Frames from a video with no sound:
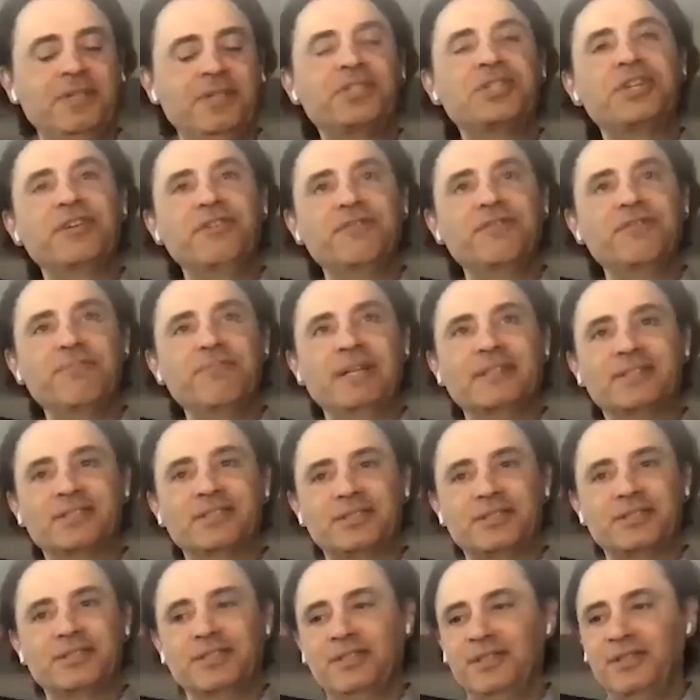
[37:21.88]

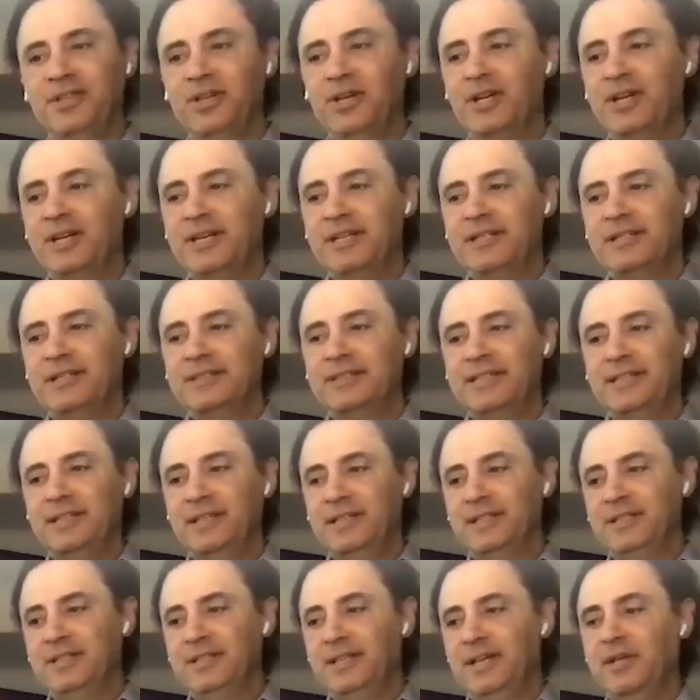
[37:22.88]
achievements that
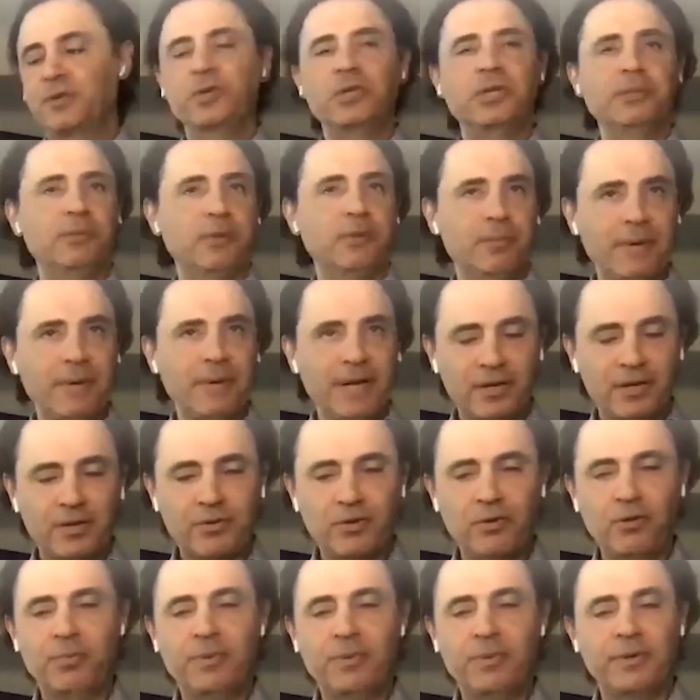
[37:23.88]
Equitable Bank
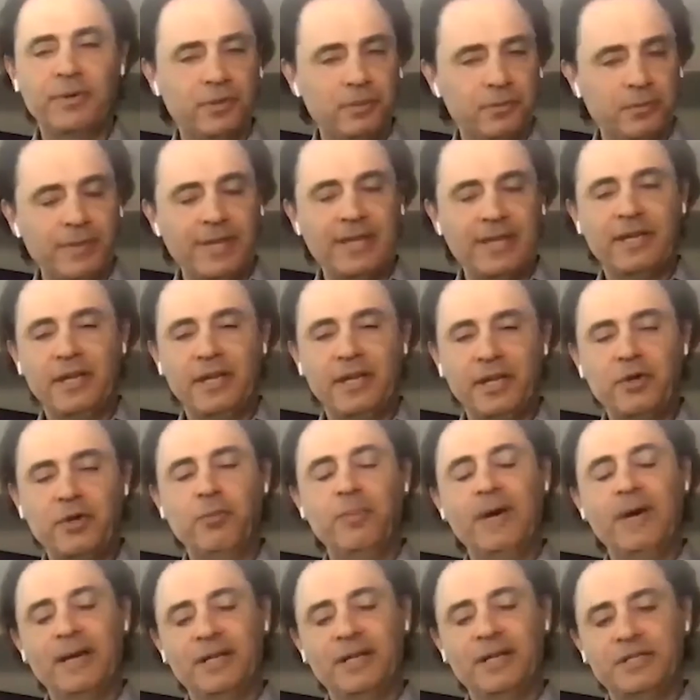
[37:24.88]
Group, Equitable Bank,
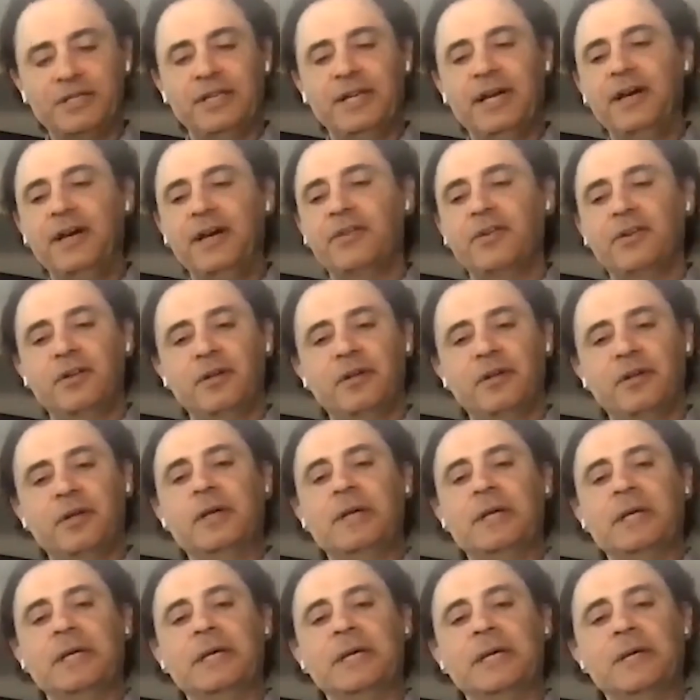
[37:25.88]
EQ Bank together,
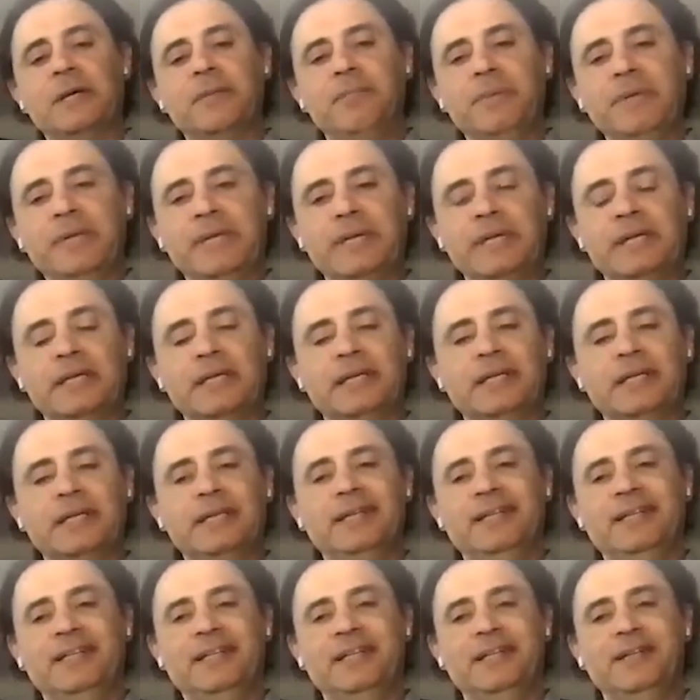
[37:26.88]
being
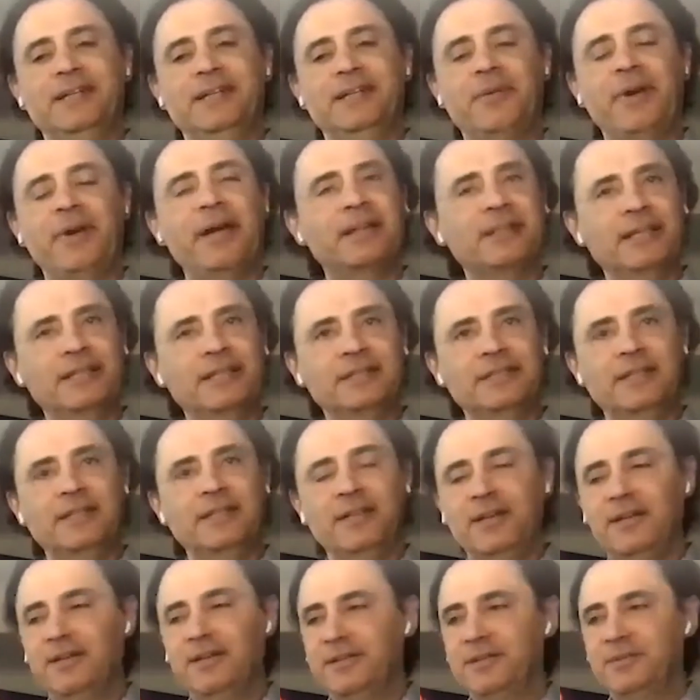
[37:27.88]
ranked as
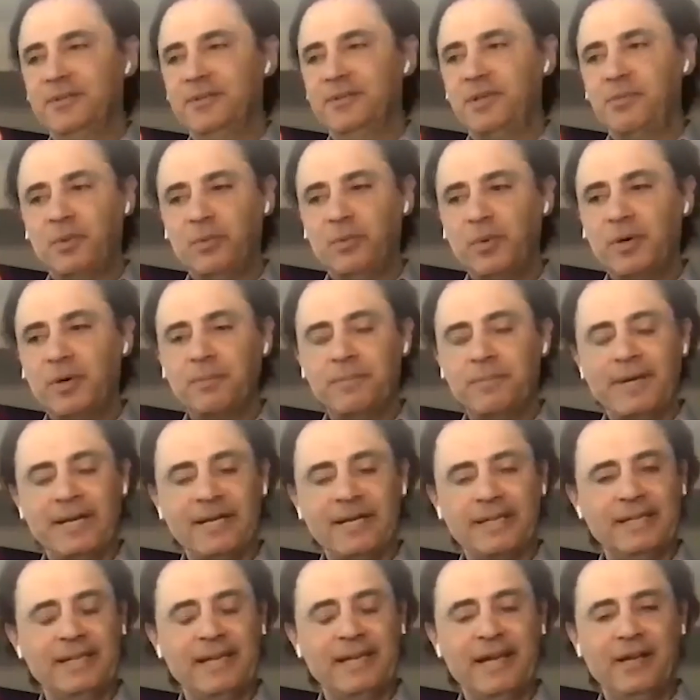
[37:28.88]
the #1
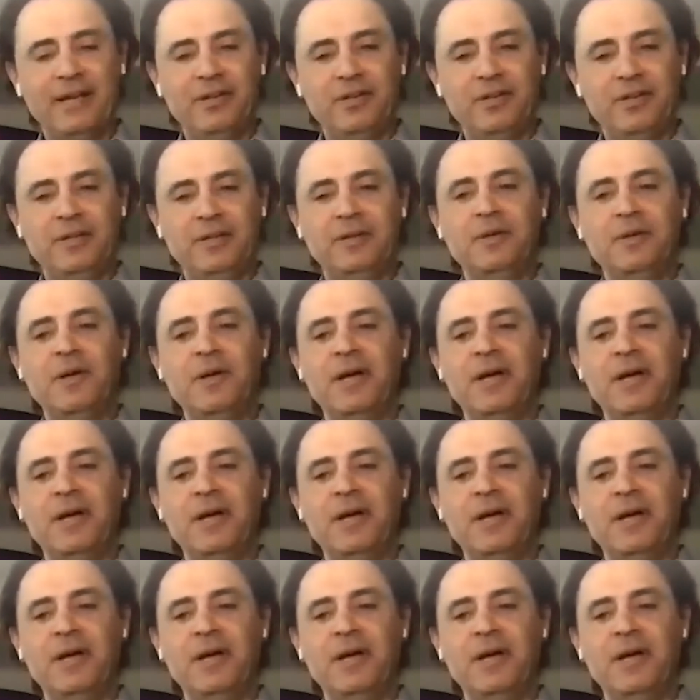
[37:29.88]
bank in Canada